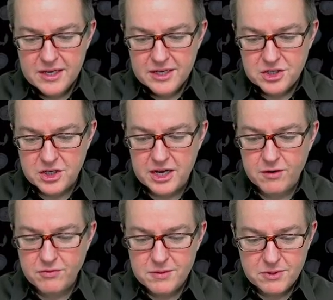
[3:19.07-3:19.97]
She
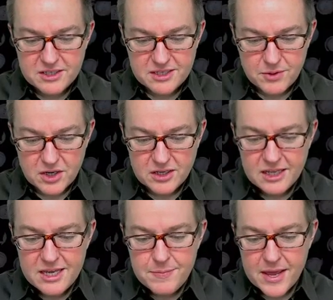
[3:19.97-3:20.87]
carefully placed him on a
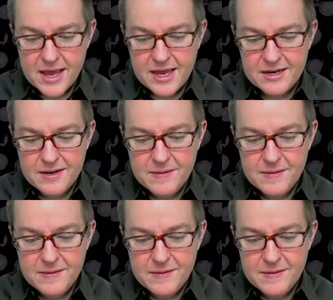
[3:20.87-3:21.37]
lily pad.